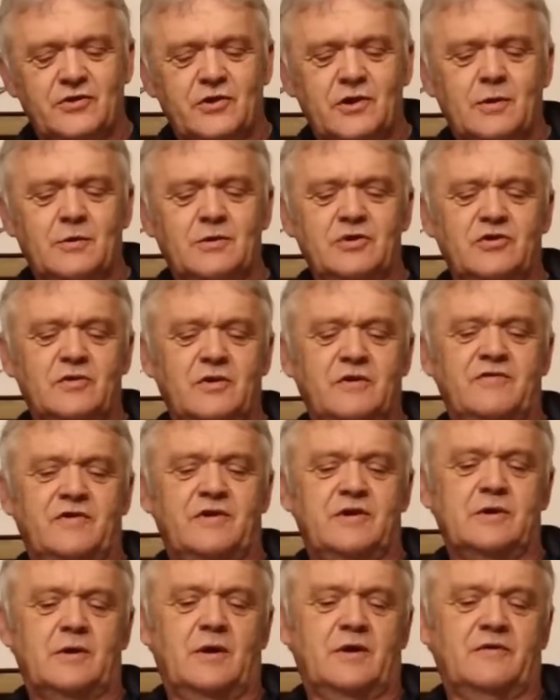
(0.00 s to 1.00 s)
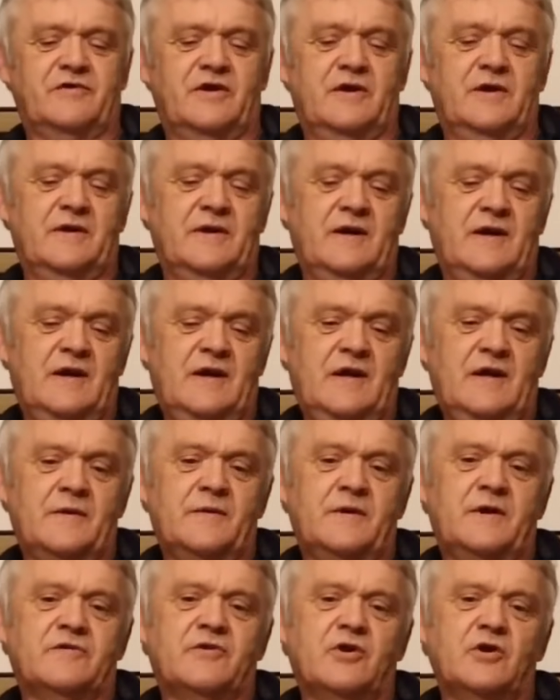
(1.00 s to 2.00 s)
so I thought I would do a video of it.
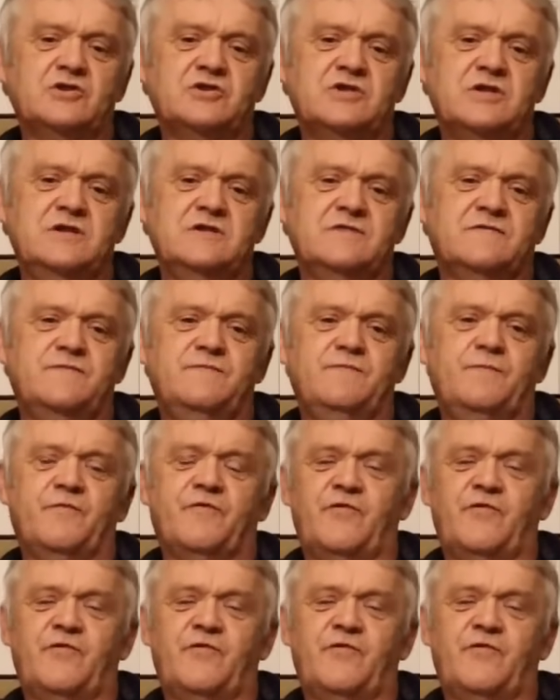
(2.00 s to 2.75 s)
Now of course these